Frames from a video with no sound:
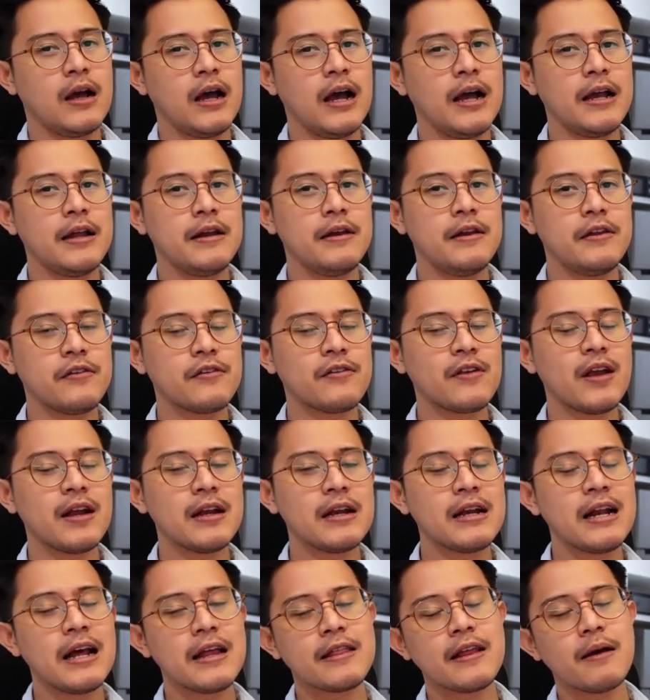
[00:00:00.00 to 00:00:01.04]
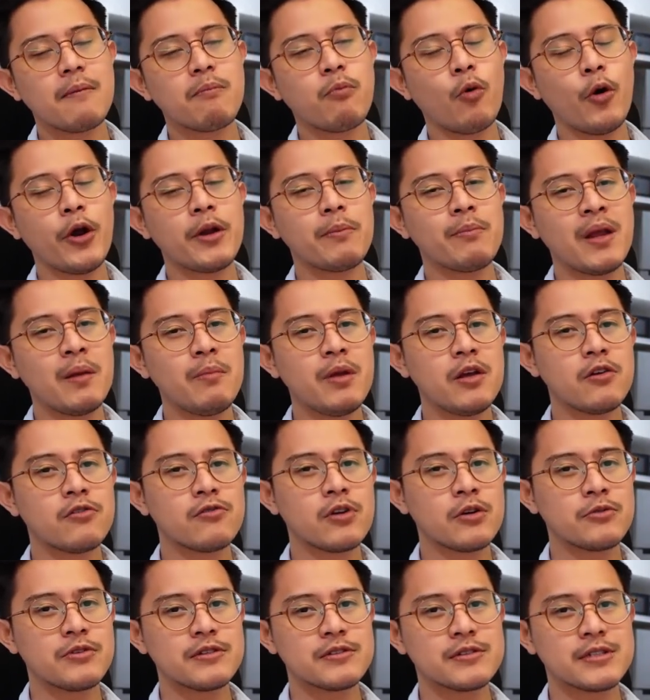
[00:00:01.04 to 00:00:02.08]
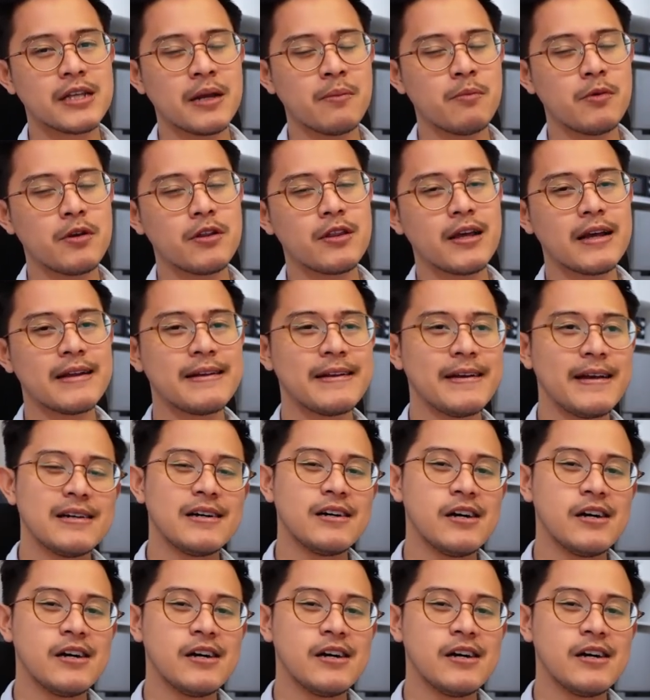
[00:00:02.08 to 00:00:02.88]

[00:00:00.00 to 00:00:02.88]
I decided at that point, maybe around December, that,